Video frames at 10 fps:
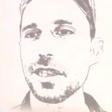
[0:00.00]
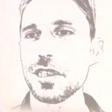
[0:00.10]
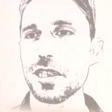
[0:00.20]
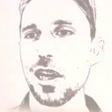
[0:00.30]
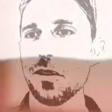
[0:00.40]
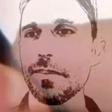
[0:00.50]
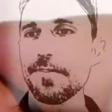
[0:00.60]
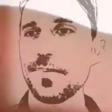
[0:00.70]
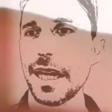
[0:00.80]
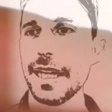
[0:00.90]
the slope
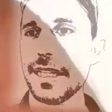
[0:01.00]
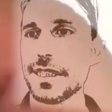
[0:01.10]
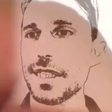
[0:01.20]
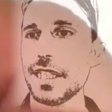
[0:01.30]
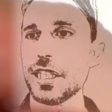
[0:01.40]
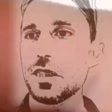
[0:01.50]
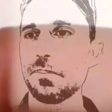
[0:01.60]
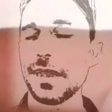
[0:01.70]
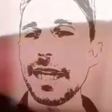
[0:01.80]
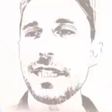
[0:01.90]
is the
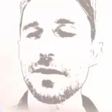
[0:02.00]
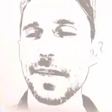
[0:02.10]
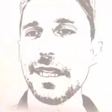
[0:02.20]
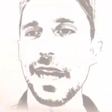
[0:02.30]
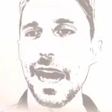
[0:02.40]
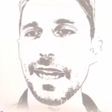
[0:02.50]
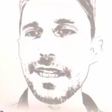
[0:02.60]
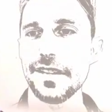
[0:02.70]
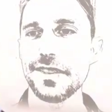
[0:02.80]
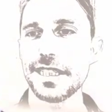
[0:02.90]
displacement at a
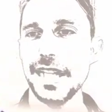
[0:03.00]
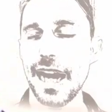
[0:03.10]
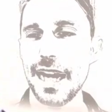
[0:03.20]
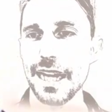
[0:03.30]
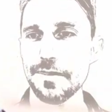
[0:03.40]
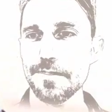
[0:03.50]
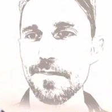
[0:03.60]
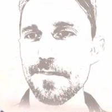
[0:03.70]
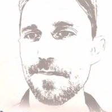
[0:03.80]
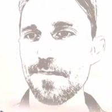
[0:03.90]
given time.
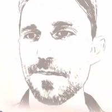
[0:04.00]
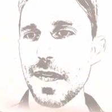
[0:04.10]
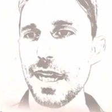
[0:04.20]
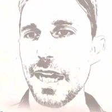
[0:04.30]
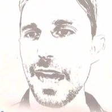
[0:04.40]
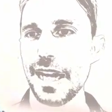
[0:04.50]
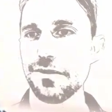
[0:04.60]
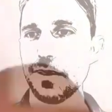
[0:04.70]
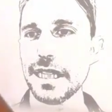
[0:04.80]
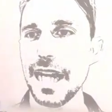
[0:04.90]
And
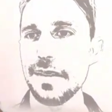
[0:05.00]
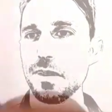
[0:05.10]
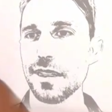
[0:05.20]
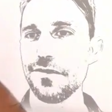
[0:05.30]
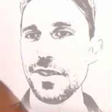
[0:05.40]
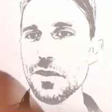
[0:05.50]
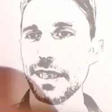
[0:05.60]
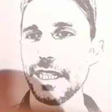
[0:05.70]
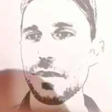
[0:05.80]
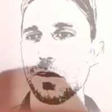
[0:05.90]
if we label a few of
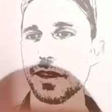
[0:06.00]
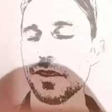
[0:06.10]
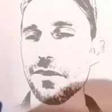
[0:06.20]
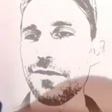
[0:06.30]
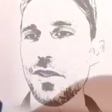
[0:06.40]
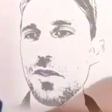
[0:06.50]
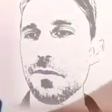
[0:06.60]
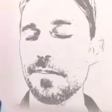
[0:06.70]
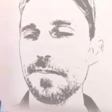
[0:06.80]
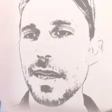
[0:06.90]
these, we'll do a
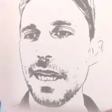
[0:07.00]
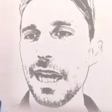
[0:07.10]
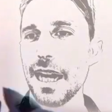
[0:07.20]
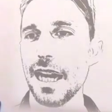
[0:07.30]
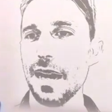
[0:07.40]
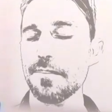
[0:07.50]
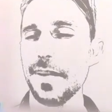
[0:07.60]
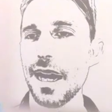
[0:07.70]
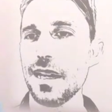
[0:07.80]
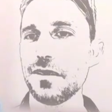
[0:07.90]
few
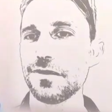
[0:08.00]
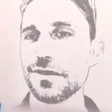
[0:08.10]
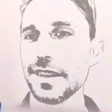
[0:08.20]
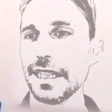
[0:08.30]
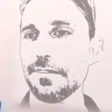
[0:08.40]
above in the